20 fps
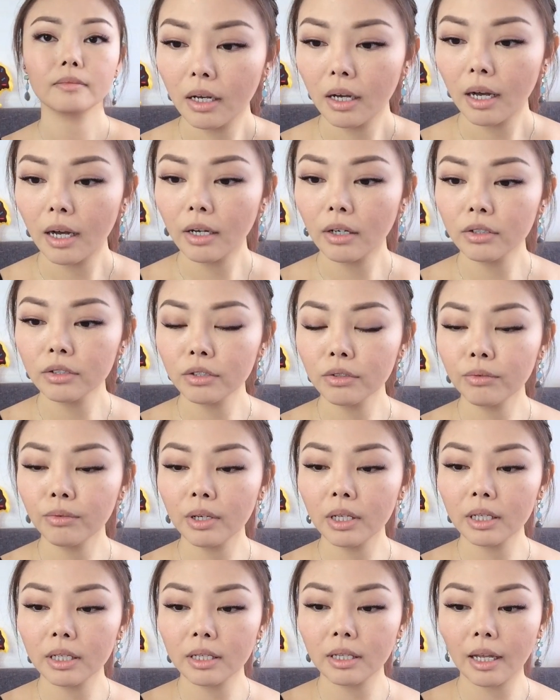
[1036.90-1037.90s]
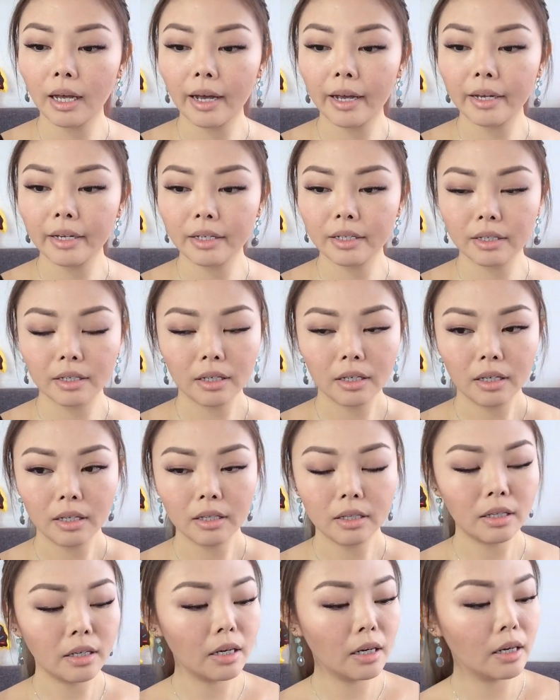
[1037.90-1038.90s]
I also really like
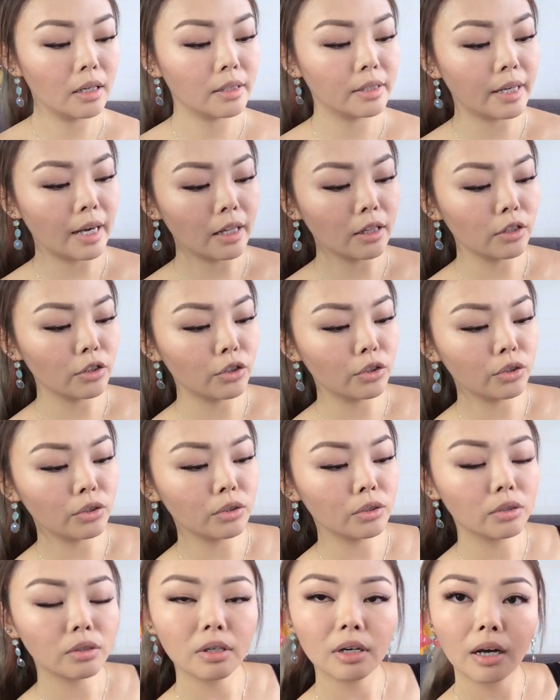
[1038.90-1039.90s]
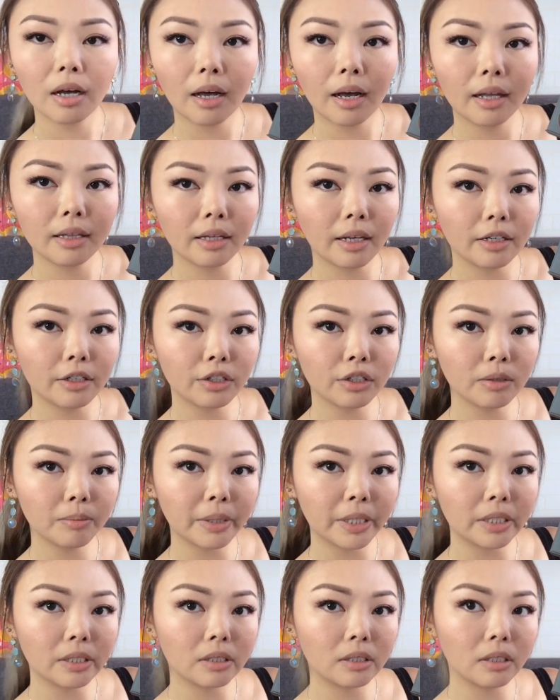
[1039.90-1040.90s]
the yellow highlighter
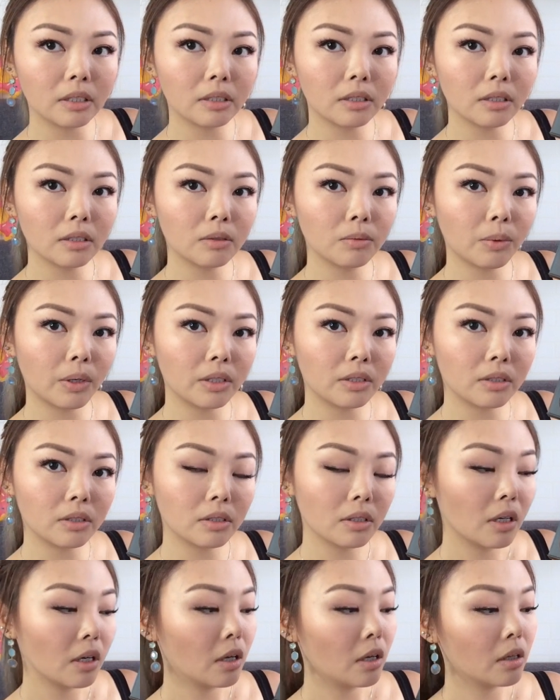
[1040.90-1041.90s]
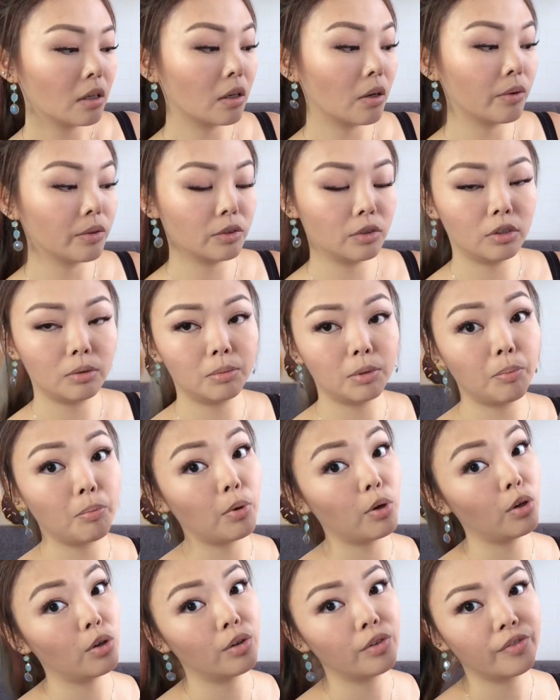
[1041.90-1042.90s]
because this is what's going to be
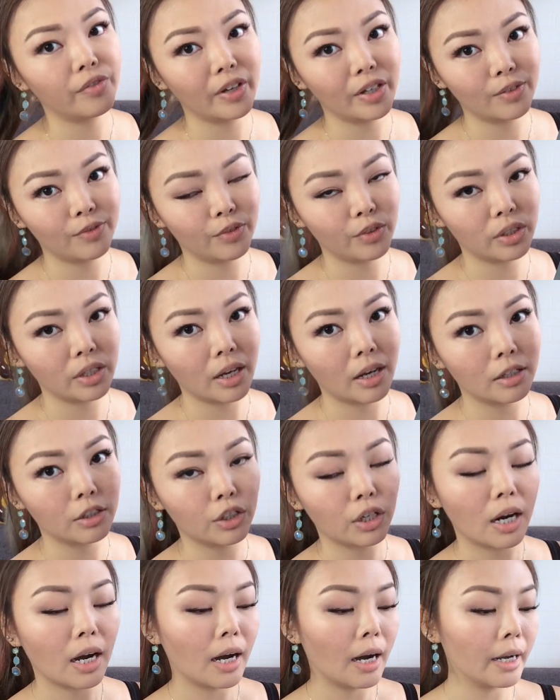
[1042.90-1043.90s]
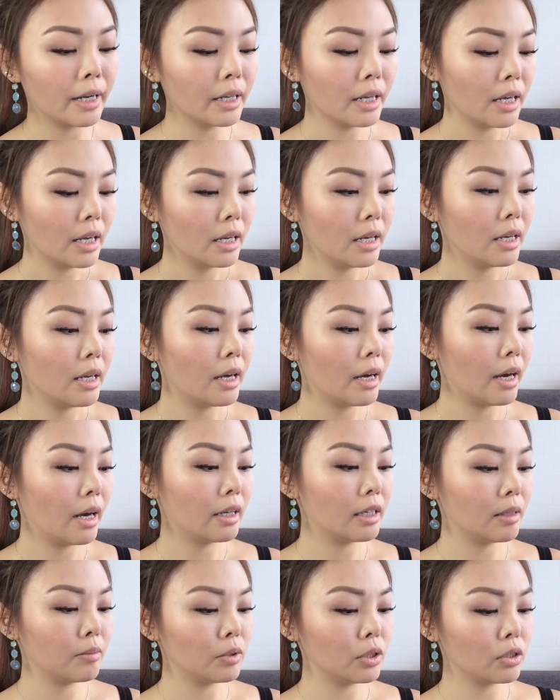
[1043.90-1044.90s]
perfect for the under eye,
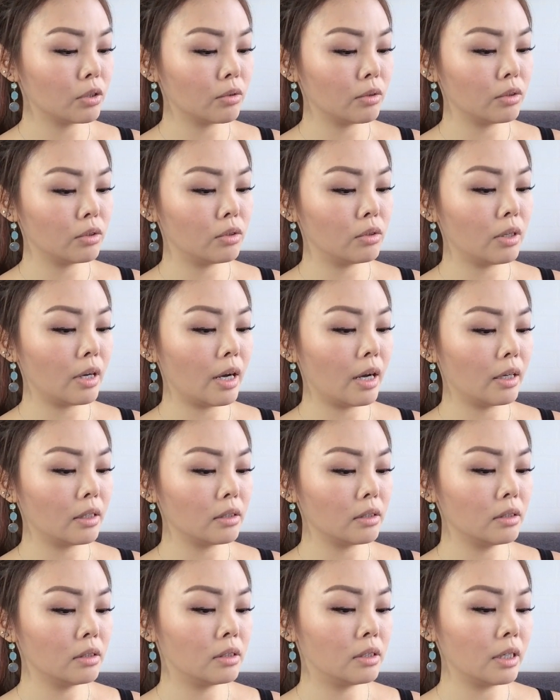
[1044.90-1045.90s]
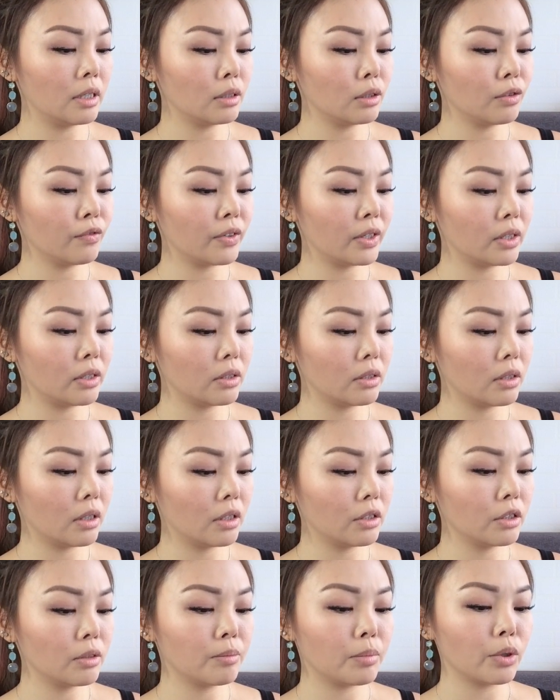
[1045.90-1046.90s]
and I'm just going to add a dash of it
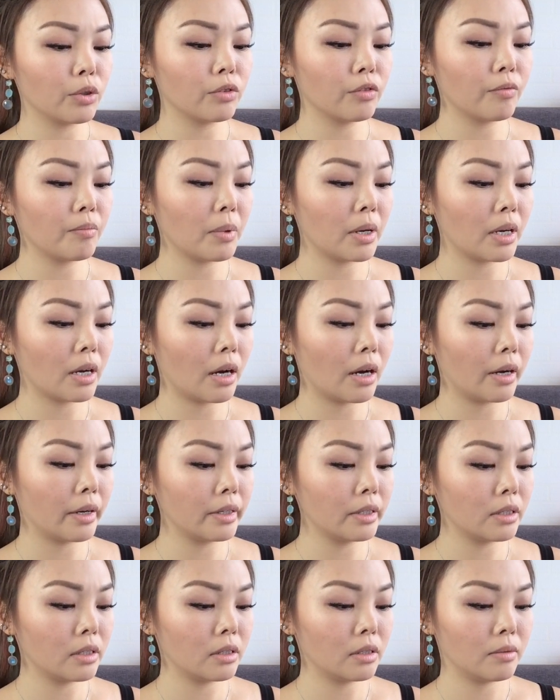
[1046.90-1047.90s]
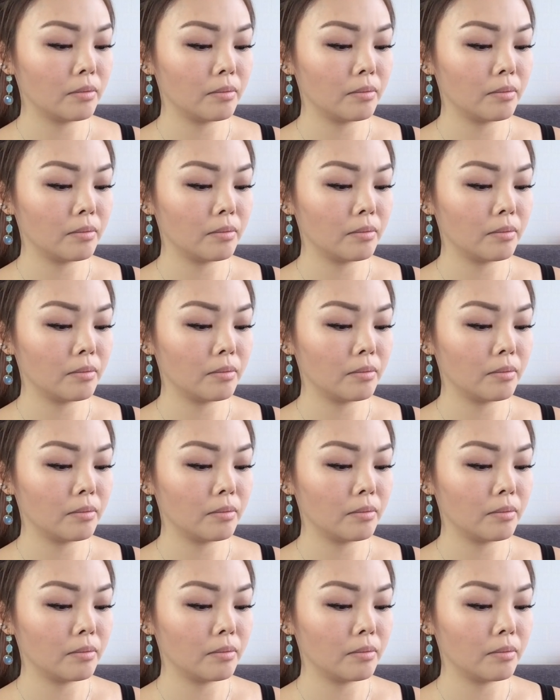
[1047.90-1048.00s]
under both of my eyes,